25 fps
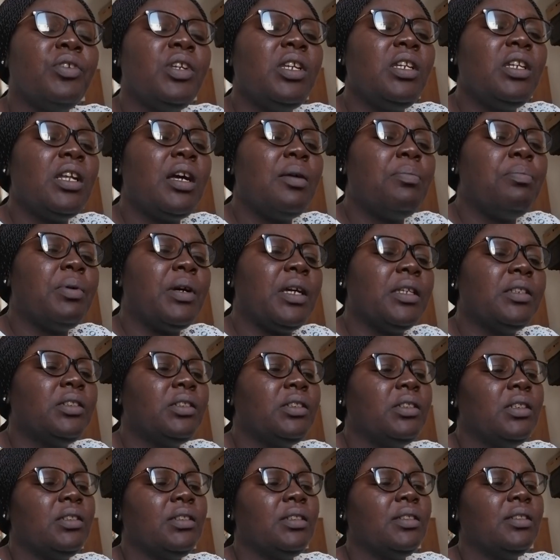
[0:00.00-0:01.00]
greener
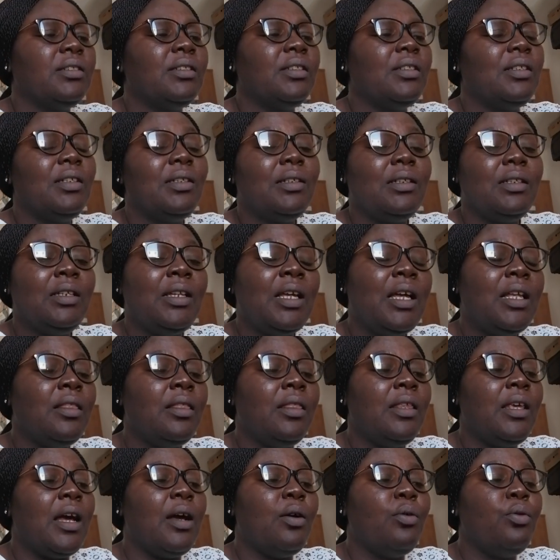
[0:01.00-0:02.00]
pastures
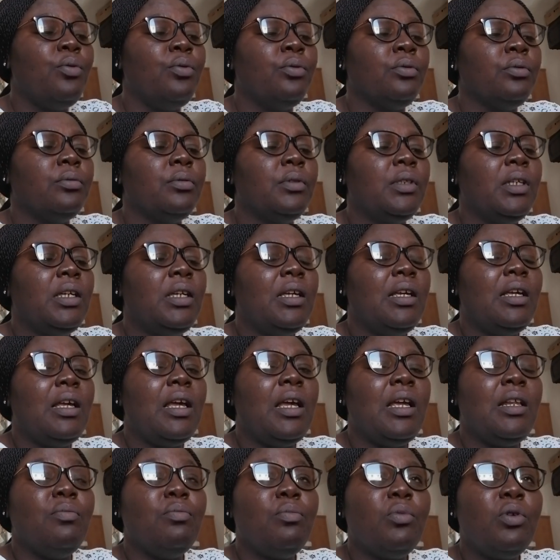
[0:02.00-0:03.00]
than their own.
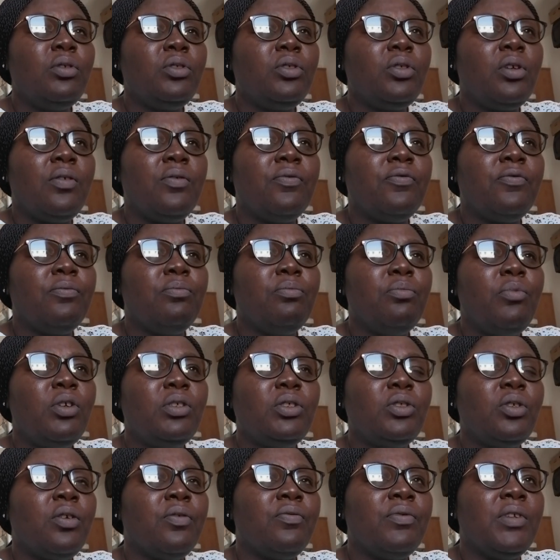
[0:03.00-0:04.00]
And most of
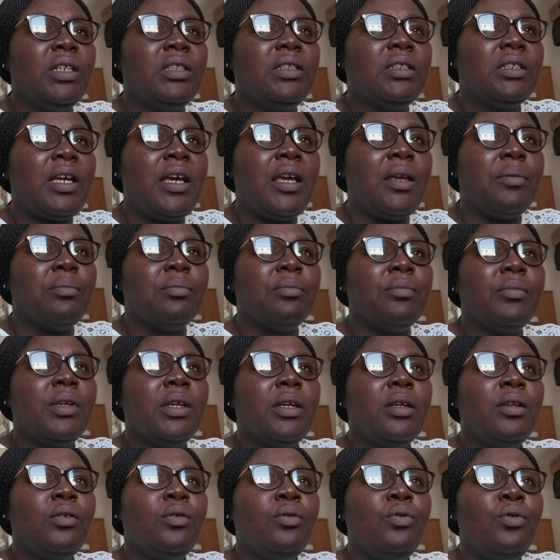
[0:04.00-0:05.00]
the time,
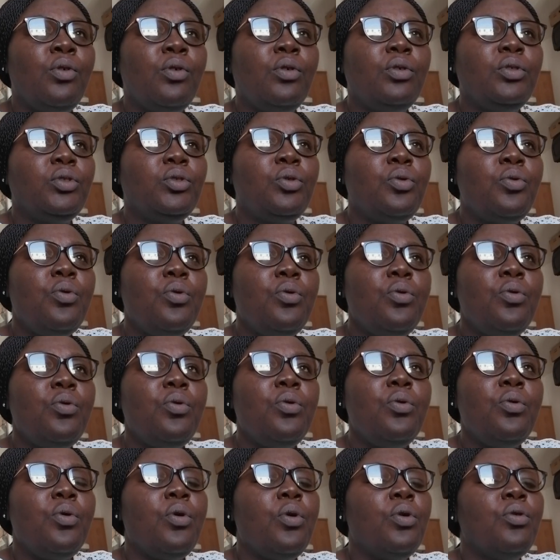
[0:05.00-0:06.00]
those
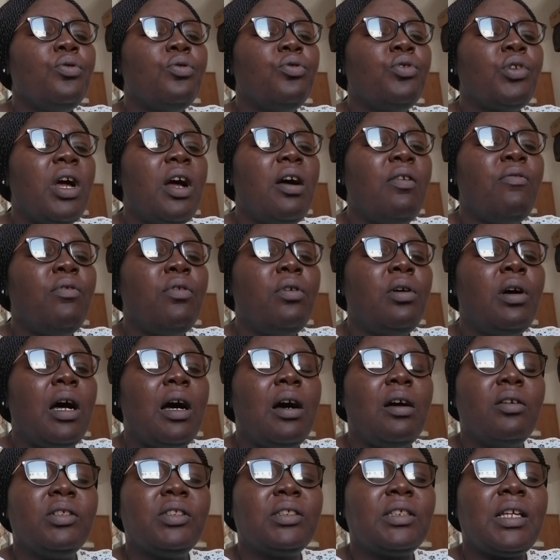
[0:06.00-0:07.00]
who travel
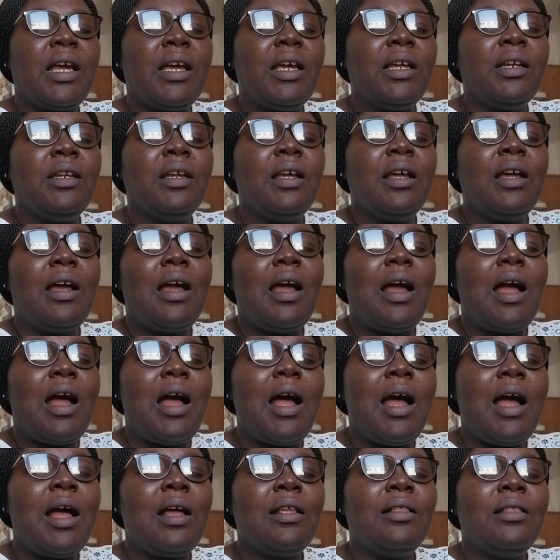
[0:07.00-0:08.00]
outside
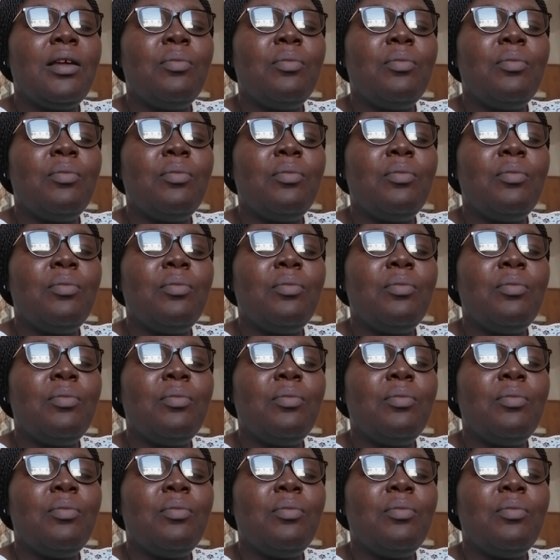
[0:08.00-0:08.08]
are